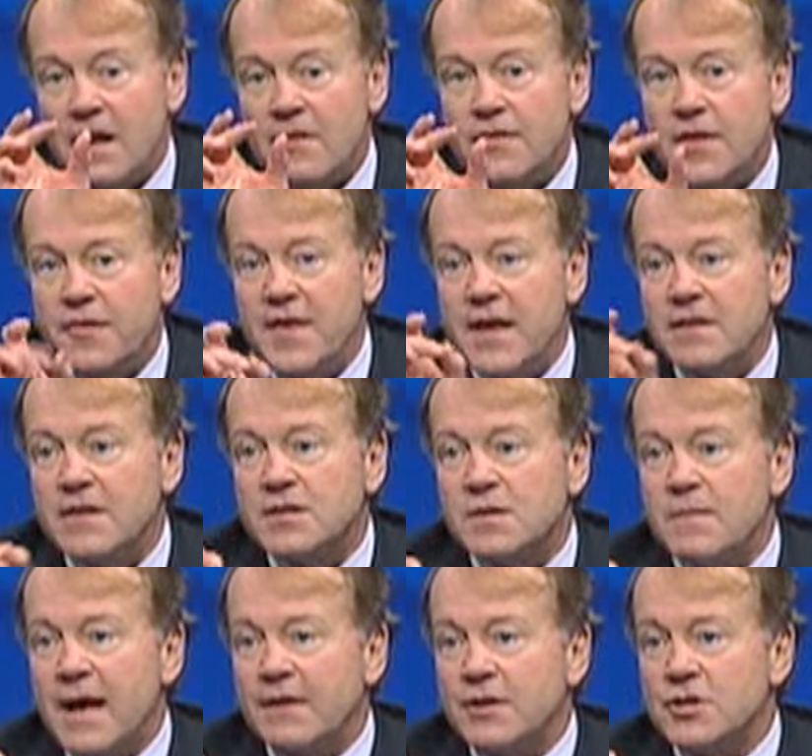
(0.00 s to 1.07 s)
The thing that's
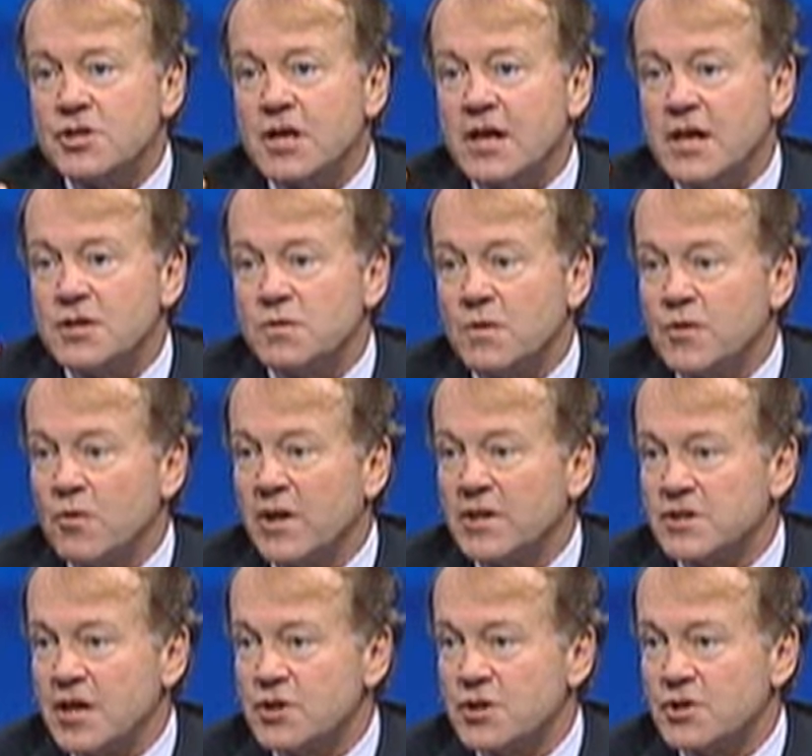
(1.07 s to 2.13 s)
about to change with
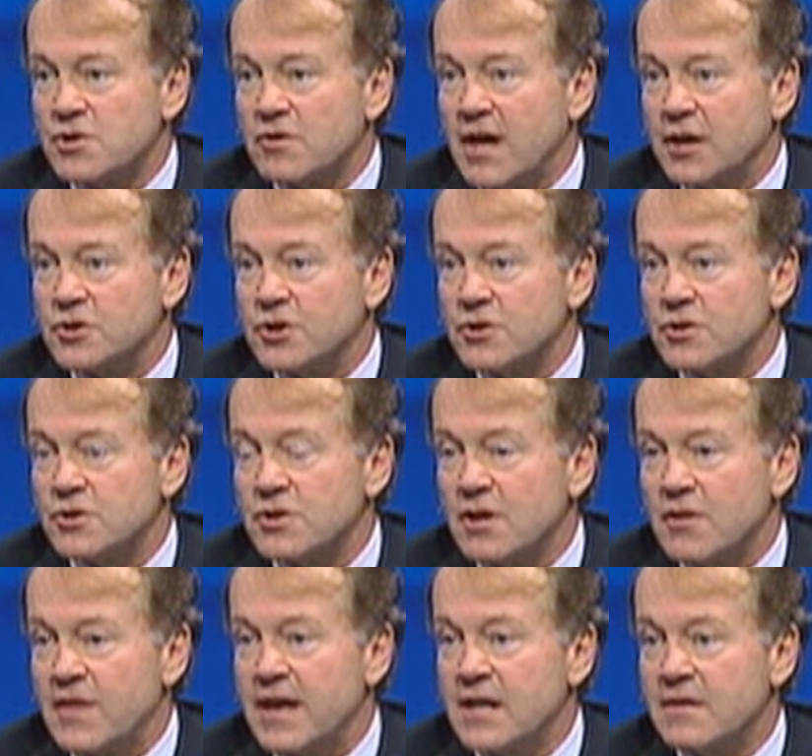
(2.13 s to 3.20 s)
organization structures,
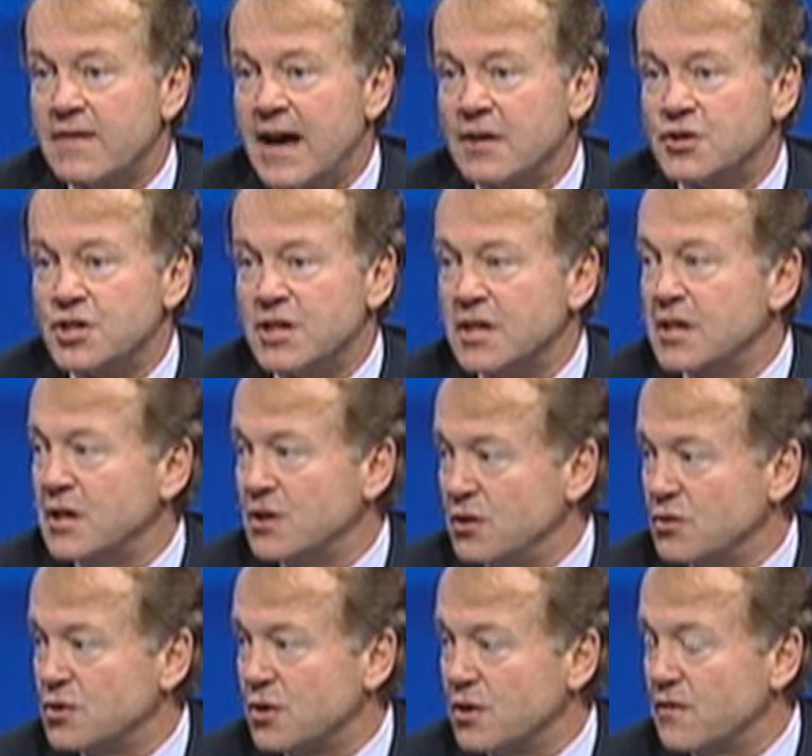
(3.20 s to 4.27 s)
think of how GE
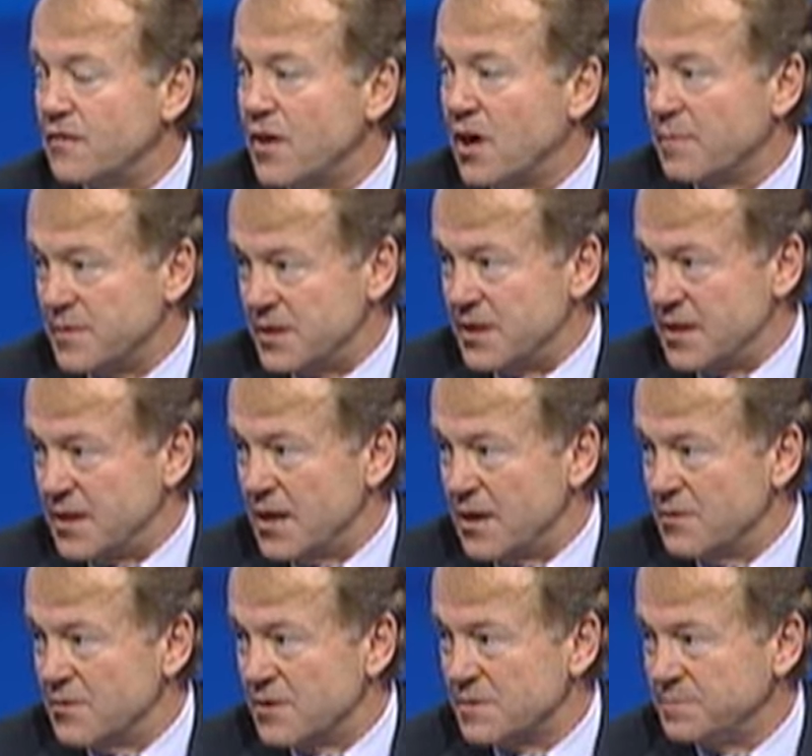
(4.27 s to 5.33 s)
used to develop
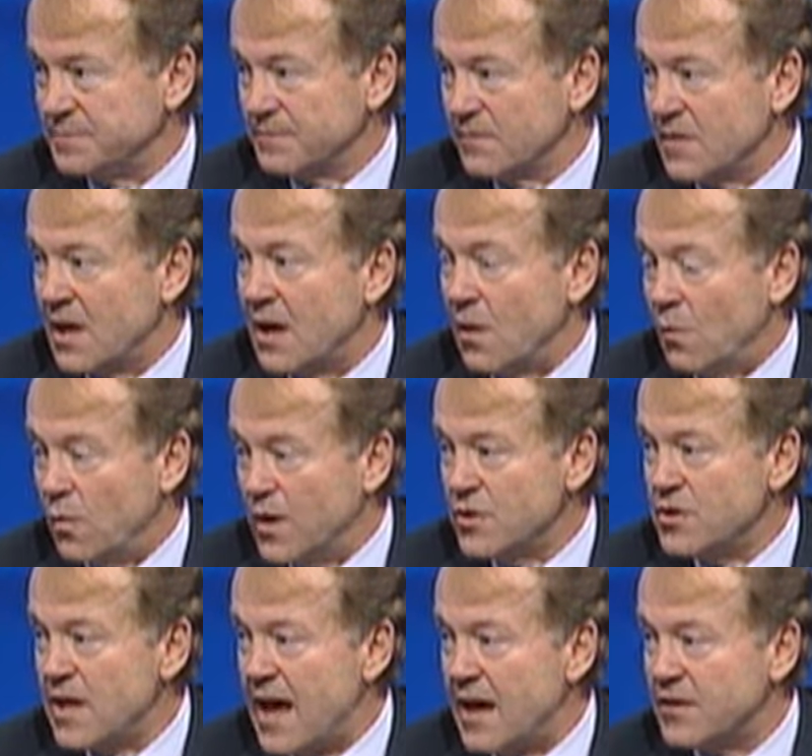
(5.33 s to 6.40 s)
CEOs. Mm-hmm.
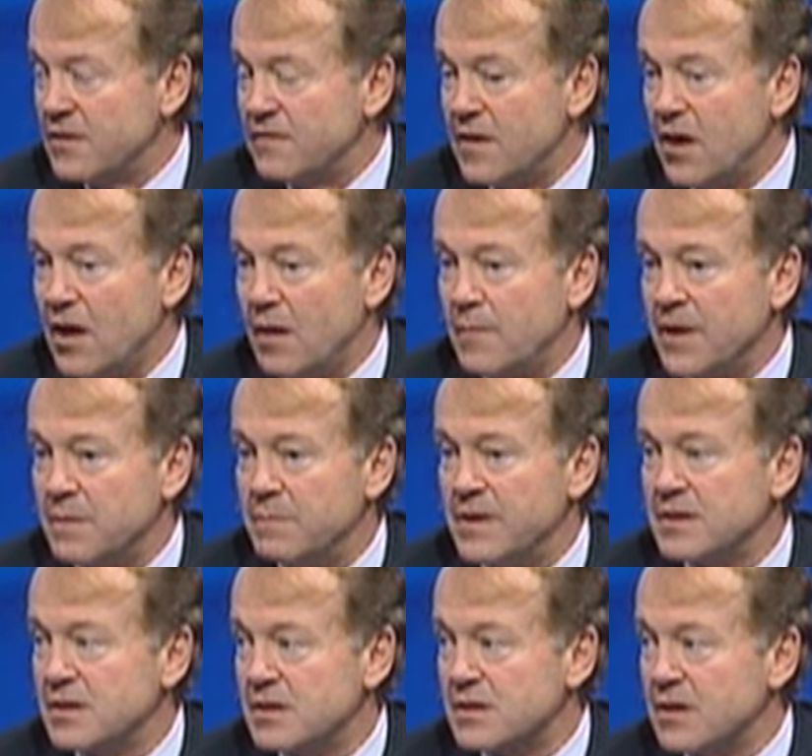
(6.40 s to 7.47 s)
We're now developing
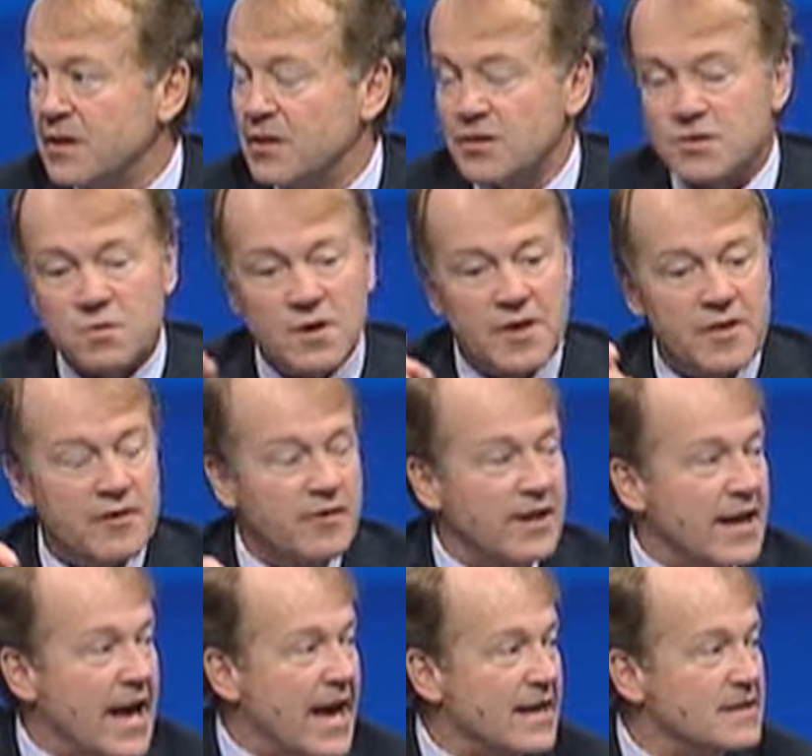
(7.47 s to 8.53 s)
business leaders, whether they're
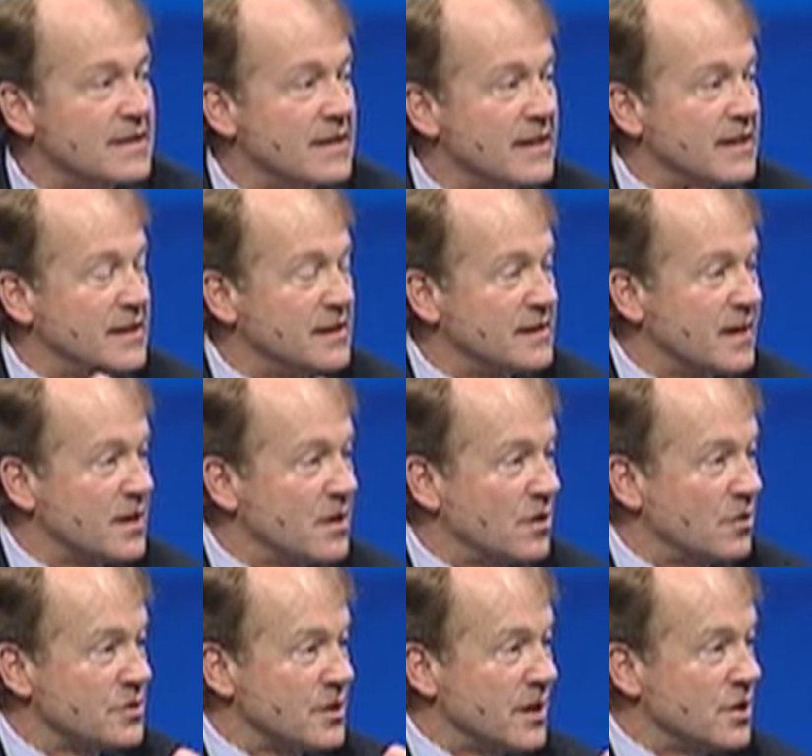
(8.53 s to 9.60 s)
in IT,
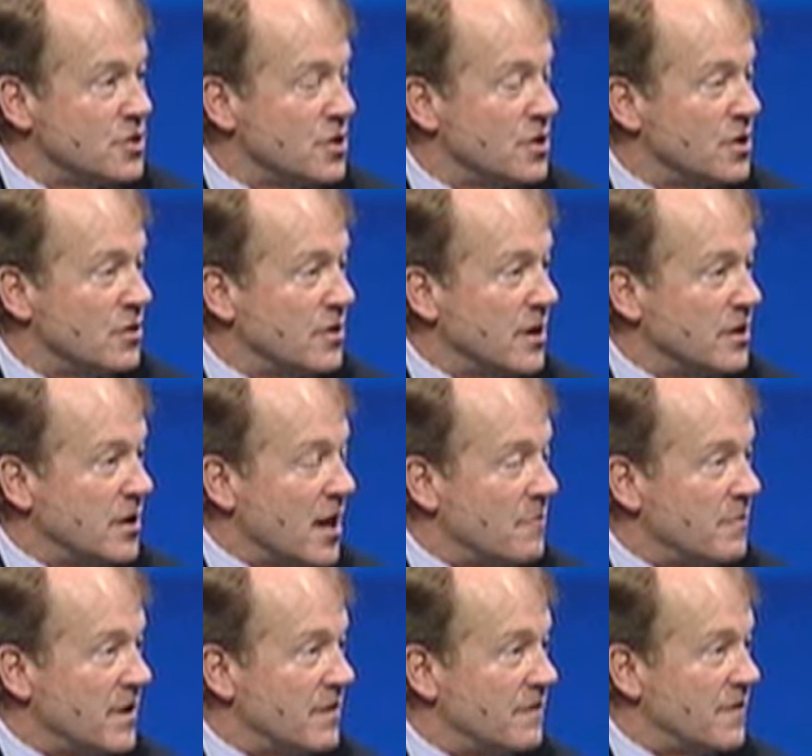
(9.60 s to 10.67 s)
sales, engineering,
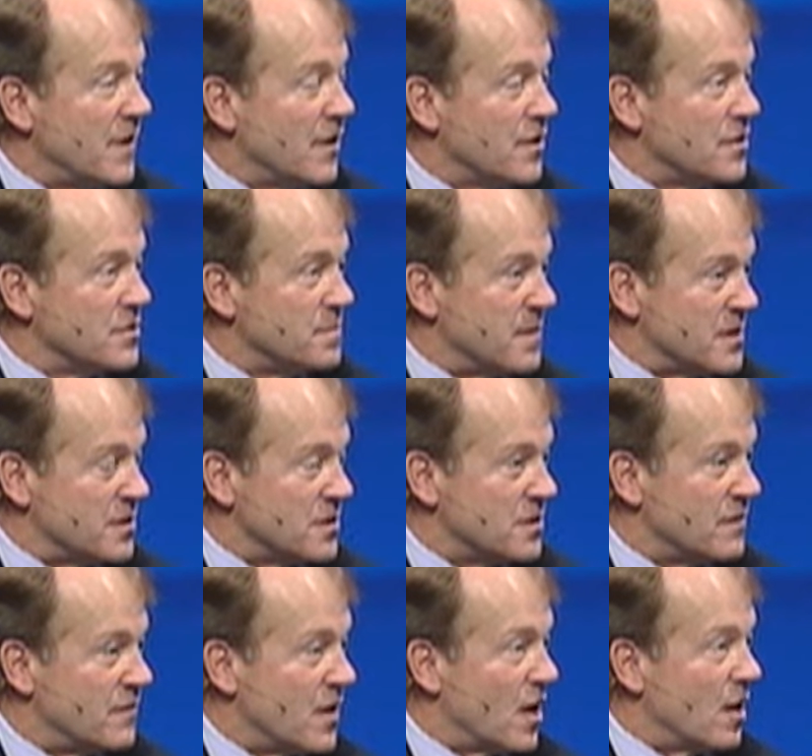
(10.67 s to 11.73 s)
government affairs, business
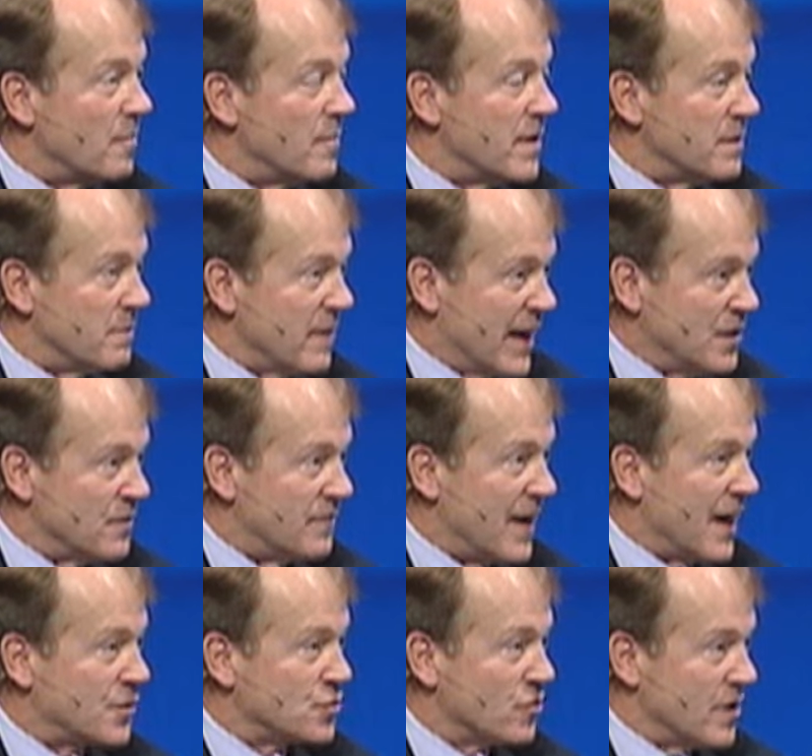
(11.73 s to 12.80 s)
development,
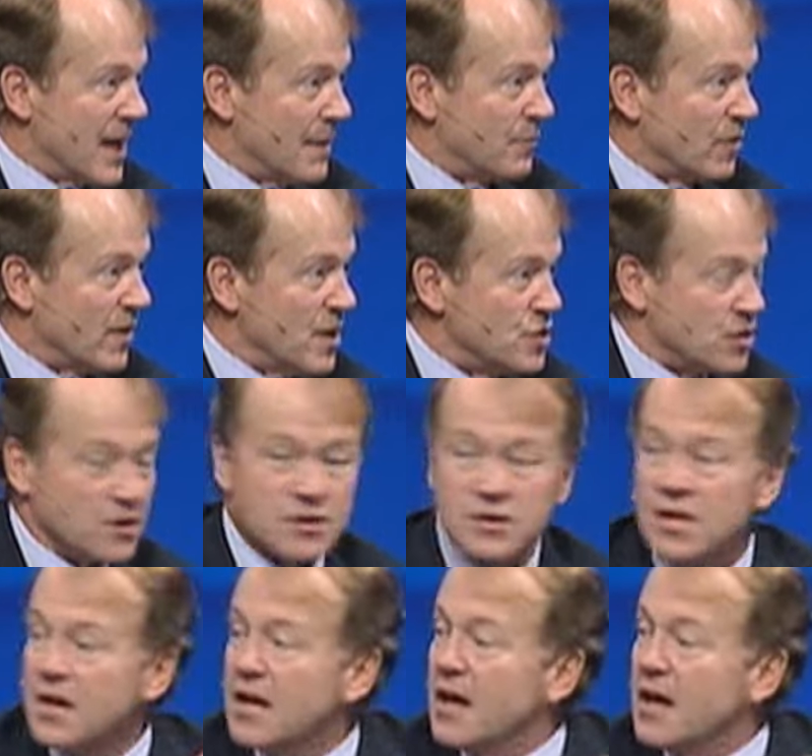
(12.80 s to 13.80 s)
manufacturing, operations,